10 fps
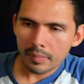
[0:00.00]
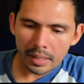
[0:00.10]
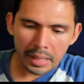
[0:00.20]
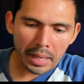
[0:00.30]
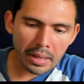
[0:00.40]

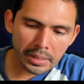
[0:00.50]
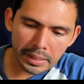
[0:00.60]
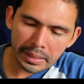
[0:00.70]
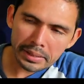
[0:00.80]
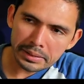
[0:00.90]
I
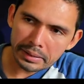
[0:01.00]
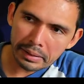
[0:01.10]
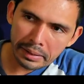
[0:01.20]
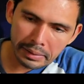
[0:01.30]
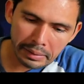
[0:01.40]
could go a little
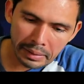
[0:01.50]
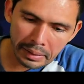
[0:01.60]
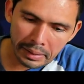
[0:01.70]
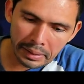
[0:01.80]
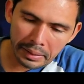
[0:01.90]
higher.
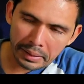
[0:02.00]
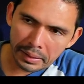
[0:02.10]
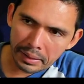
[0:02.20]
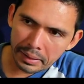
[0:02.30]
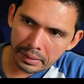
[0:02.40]

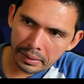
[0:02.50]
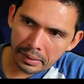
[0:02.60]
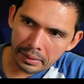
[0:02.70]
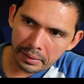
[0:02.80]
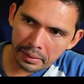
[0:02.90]
I could go.